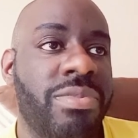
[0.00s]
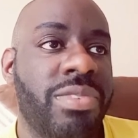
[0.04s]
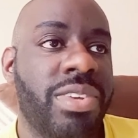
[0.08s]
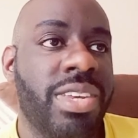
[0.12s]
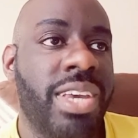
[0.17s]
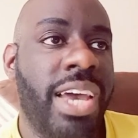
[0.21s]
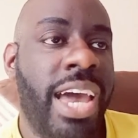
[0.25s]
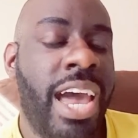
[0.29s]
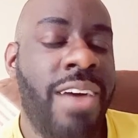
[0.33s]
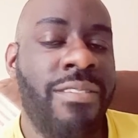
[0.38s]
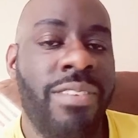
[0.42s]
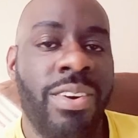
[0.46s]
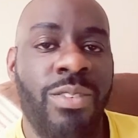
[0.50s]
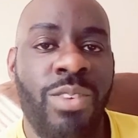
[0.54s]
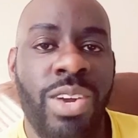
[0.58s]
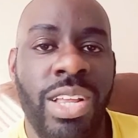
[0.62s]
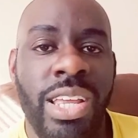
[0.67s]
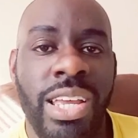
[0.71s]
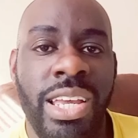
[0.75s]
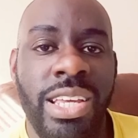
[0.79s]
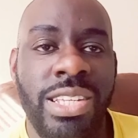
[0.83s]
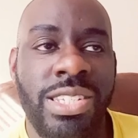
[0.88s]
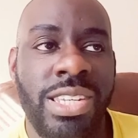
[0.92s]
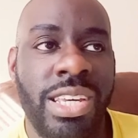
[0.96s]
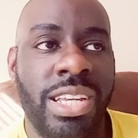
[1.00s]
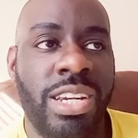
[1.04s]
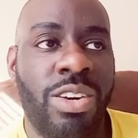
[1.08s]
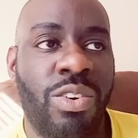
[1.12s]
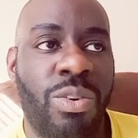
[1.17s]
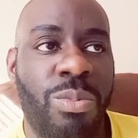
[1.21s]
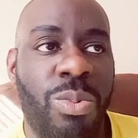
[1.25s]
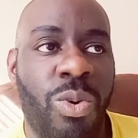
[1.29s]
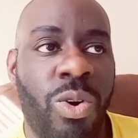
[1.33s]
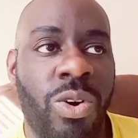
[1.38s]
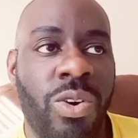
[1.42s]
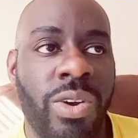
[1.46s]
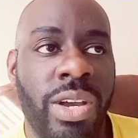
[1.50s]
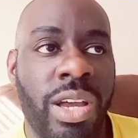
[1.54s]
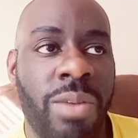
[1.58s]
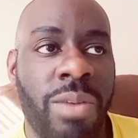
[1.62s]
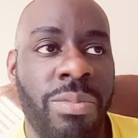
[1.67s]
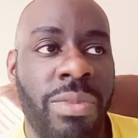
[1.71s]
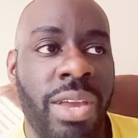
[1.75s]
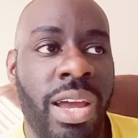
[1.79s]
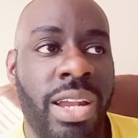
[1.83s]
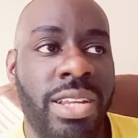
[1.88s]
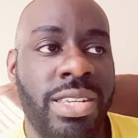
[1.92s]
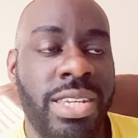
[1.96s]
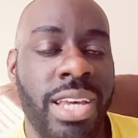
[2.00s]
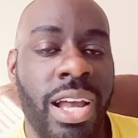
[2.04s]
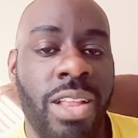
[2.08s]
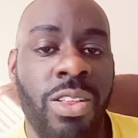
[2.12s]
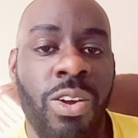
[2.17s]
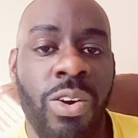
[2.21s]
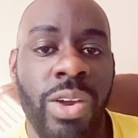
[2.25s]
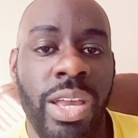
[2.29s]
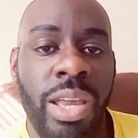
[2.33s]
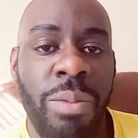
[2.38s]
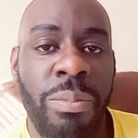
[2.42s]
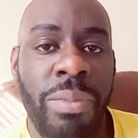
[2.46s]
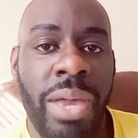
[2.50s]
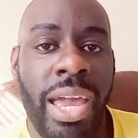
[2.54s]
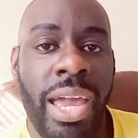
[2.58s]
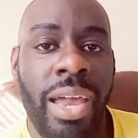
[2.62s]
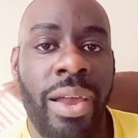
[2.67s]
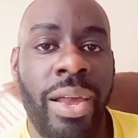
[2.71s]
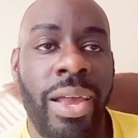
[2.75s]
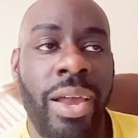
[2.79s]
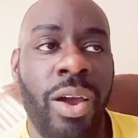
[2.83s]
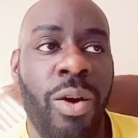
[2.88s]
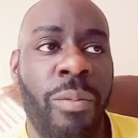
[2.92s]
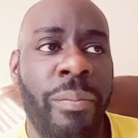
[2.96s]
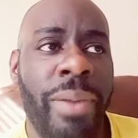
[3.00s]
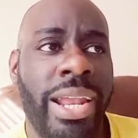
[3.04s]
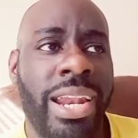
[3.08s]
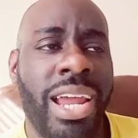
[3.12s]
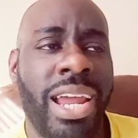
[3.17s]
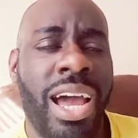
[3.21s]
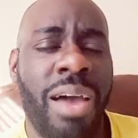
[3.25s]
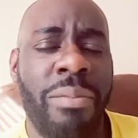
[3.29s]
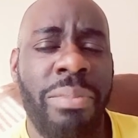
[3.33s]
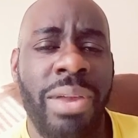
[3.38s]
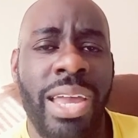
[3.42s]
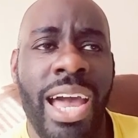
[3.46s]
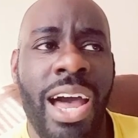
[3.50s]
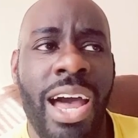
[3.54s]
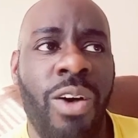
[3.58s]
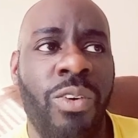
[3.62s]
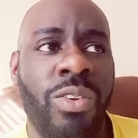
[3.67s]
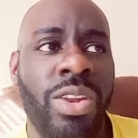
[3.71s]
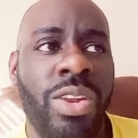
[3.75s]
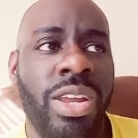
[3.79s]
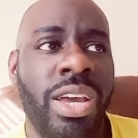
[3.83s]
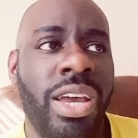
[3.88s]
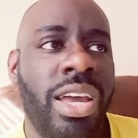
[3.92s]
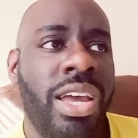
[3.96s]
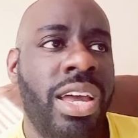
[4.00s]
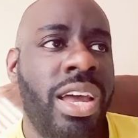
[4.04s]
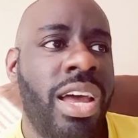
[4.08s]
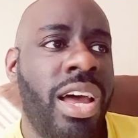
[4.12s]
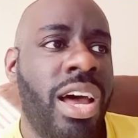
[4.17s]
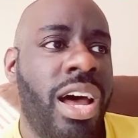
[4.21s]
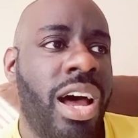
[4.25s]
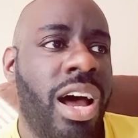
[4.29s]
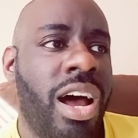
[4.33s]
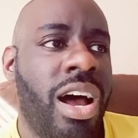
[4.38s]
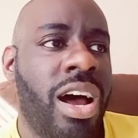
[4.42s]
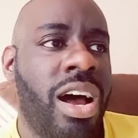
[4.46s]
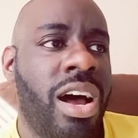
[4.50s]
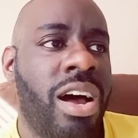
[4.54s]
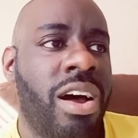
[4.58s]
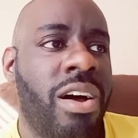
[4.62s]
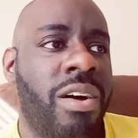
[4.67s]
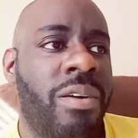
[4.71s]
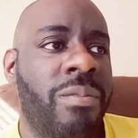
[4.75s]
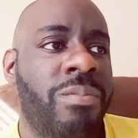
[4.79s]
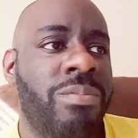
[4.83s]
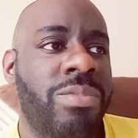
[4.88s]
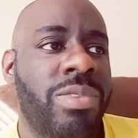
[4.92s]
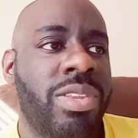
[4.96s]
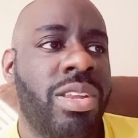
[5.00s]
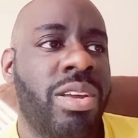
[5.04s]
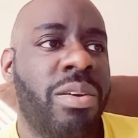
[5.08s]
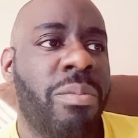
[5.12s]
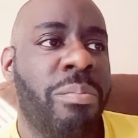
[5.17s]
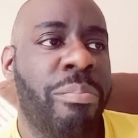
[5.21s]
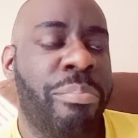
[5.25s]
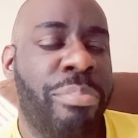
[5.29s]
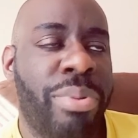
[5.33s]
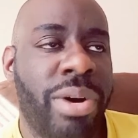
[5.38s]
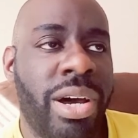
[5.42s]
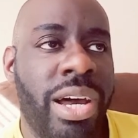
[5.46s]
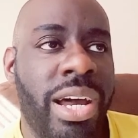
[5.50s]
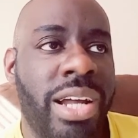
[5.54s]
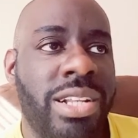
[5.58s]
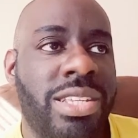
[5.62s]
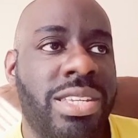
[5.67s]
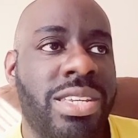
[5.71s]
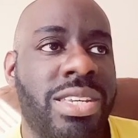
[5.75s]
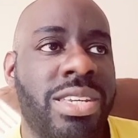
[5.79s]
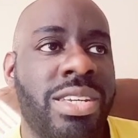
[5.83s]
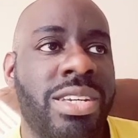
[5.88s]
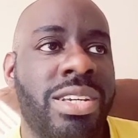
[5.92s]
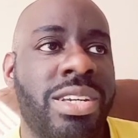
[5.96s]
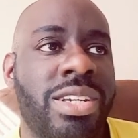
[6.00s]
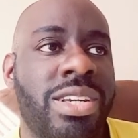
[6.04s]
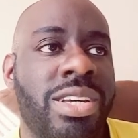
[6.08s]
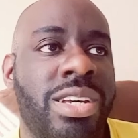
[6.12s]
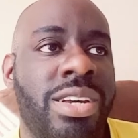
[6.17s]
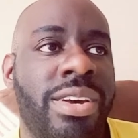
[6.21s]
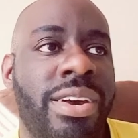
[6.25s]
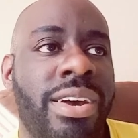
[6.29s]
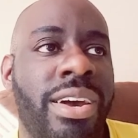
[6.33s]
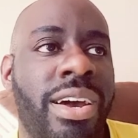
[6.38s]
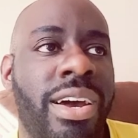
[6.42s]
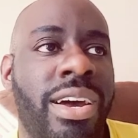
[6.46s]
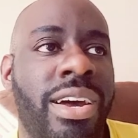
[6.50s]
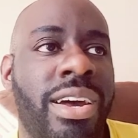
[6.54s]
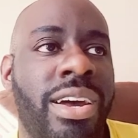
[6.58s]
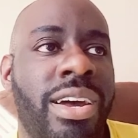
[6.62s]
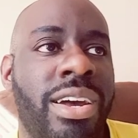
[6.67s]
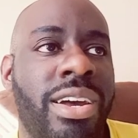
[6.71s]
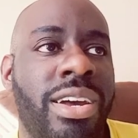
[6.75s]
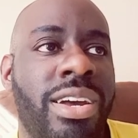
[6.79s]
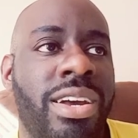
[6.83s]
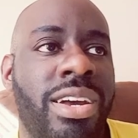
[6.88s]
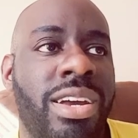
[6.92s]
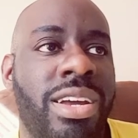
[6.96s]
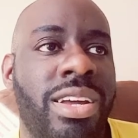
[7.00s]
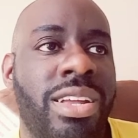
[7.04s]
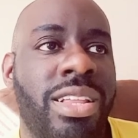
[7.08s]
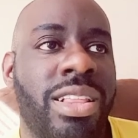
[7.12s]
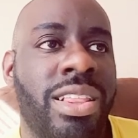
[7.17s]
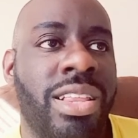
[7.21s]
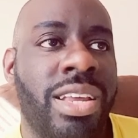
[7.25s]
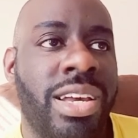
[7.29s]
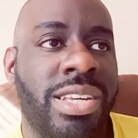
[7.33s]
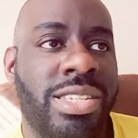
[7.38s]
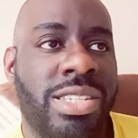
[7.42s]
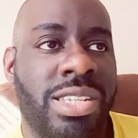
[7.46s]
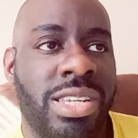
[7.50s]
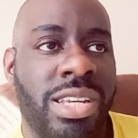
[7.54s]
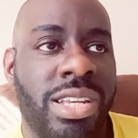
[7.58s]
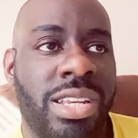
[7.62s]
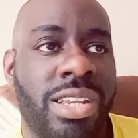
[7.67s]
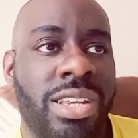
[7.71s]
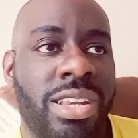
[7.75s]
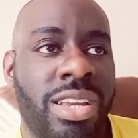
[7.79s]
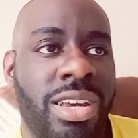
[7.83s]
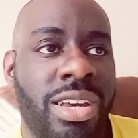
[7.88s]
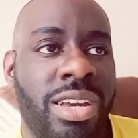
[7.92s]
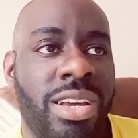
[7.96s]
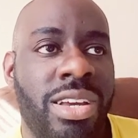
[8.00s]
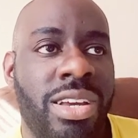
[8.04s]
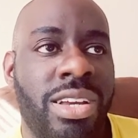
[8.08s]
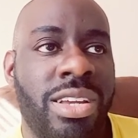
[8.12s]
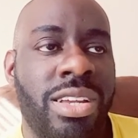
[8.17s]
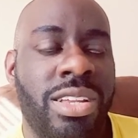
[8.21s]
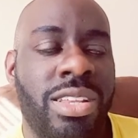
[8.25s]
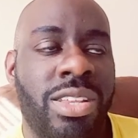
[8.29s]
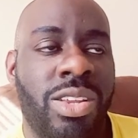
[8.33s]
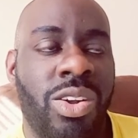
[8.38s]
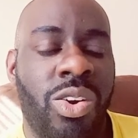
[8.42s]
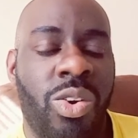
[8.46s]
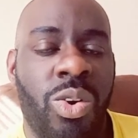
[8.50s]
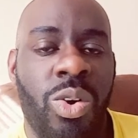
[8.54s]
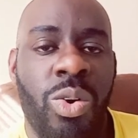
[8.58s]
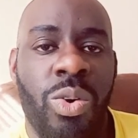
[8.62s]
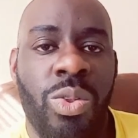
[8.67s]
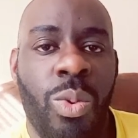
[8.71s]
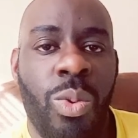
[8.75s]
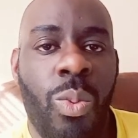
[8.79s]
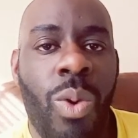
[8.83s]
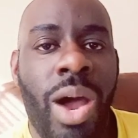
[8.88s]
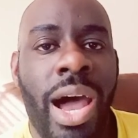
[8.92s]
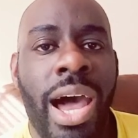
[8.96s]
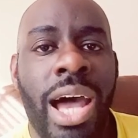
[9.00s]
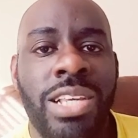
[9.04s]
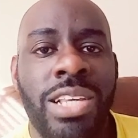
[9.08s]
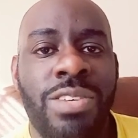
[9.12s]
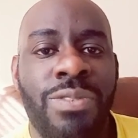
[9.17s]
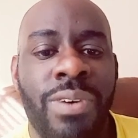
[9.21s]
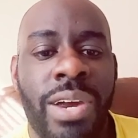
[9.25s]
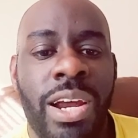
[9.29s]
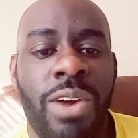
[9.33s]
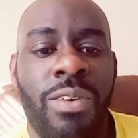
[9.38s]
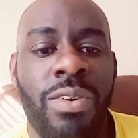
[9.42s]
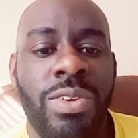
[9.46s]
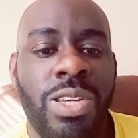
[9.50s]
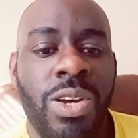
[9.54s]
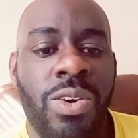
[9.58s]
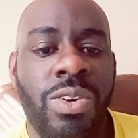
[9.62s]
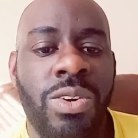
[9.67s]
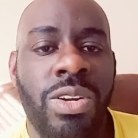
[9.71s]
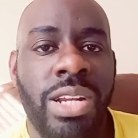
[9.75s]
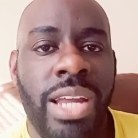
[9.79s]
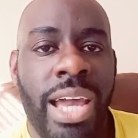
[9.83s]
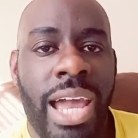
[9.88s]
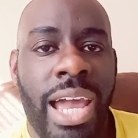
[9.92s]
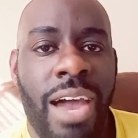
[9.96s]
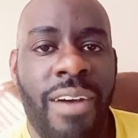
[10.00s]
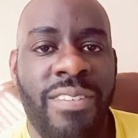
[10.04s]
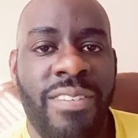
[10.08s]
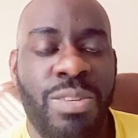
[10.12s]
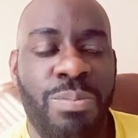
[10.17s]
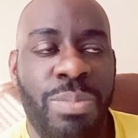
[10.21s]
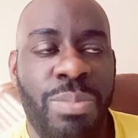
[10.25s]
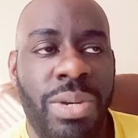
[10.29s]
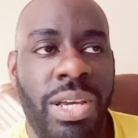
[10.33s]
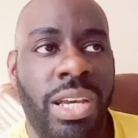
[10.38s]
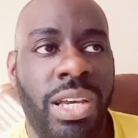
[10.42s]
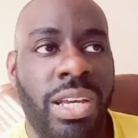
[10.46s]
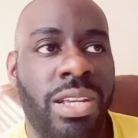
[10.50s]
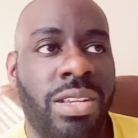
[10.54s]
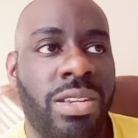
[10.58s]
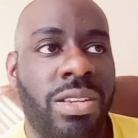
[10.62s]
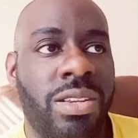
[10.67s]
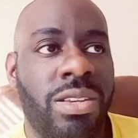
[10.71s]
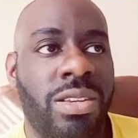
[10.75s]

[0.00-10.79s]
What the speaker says: haven't really seen the report on him yet to see how long he may or may not be out. But listen, the wise for Arizona, they have speed.